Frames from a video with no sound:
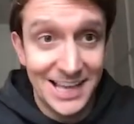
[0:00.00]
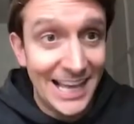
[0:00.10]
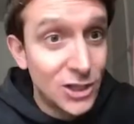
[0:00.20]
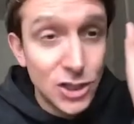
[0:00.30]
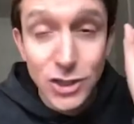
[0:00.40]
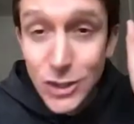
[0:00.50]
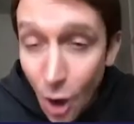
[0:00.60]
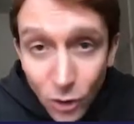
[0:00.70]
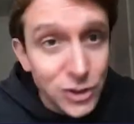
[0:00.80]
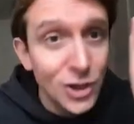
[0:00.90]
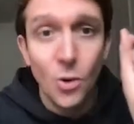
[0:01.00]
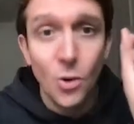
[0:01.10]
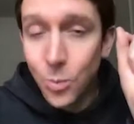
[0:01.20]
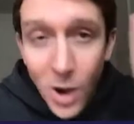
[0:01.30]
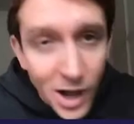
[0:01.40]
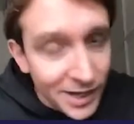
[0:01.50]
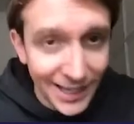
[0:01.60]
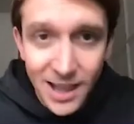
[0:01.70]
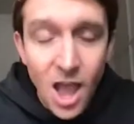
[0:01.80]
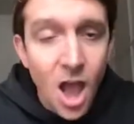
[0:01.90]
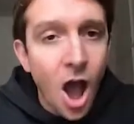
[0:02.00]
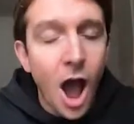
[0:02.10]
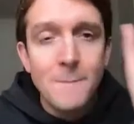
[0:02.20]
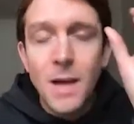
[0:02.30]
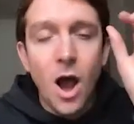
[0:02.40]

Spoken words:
It's not working. I'm